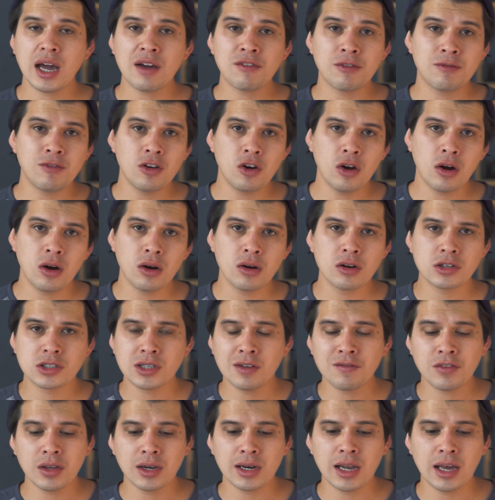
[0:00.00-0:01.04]
have a vlog or
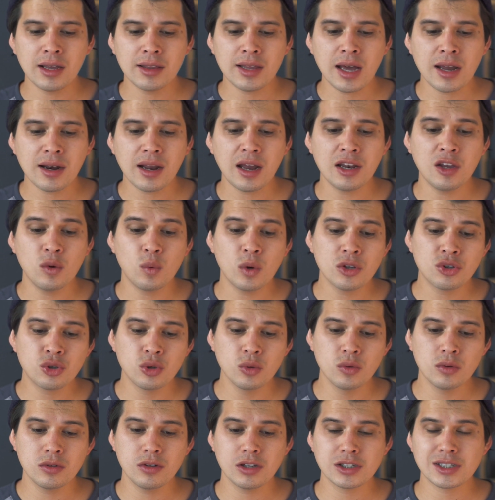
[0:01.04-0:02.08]
something like that and you want
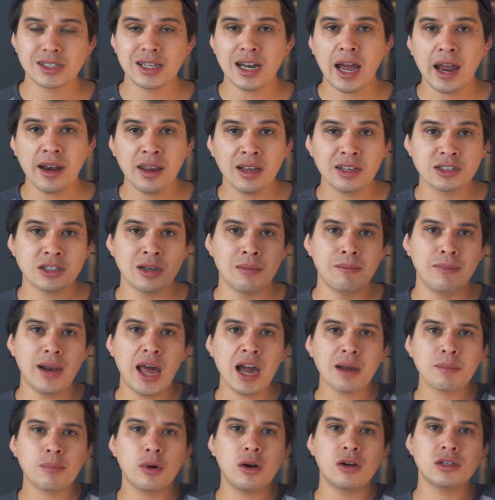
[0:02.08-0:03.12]
to sliding some
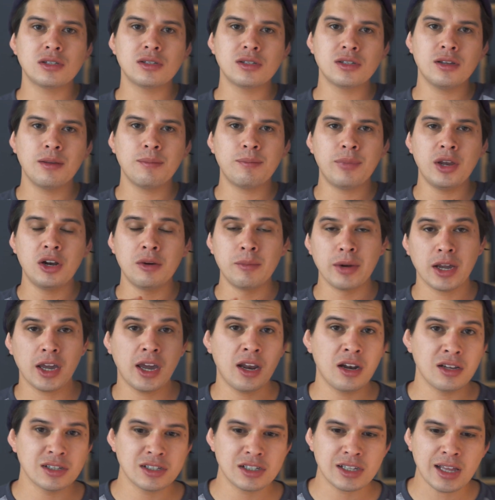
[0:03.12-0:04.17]
black bars Peter
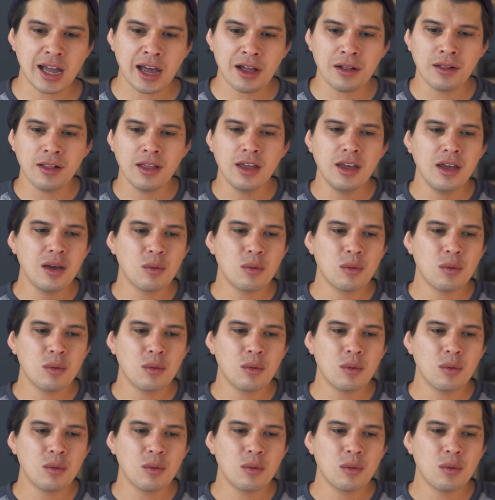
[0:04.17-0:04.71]
McKinnon style,